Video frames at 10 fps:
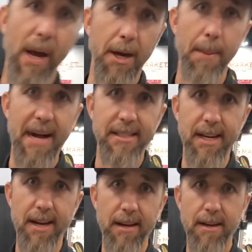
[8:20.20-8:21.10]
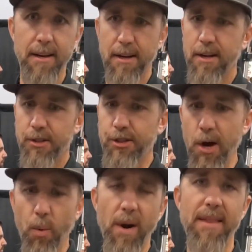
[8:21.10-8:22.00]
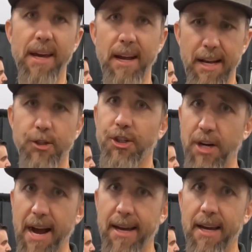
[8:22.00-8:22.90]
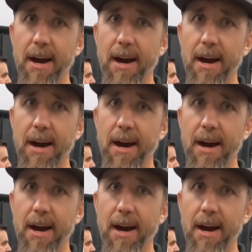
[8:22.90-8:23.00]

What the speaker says: weight capacity. So where the electric jack,